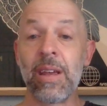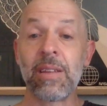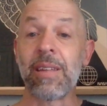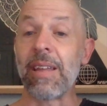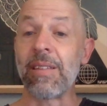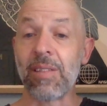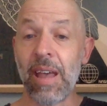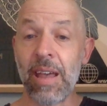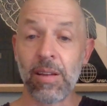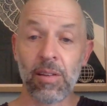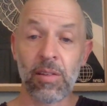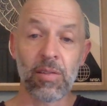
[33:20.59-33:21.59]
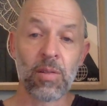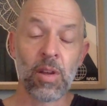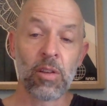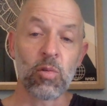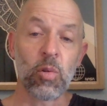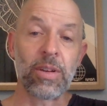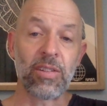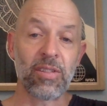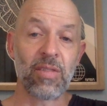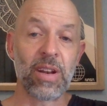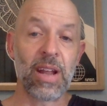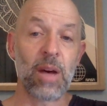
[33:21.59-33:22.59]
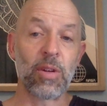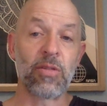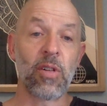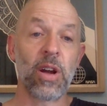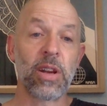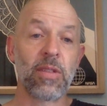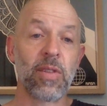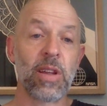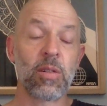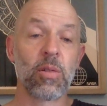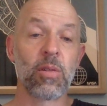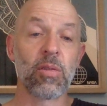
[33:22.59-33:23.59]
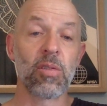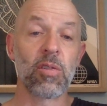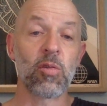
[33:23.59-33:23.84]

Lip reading: 10 tanks, 27 armoured fighting vehicles,